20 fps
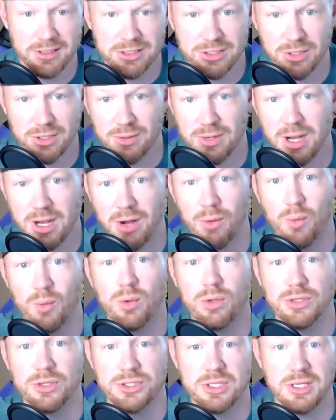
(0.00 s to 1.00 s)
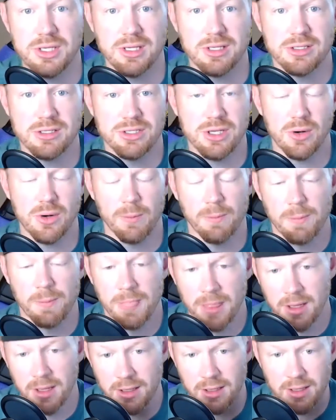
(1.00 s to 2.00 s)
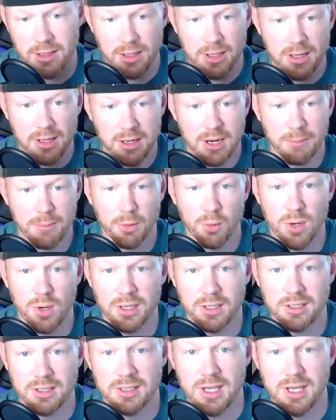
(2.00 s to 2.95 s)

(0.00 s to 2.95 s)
So uh, we'll see. So Number one,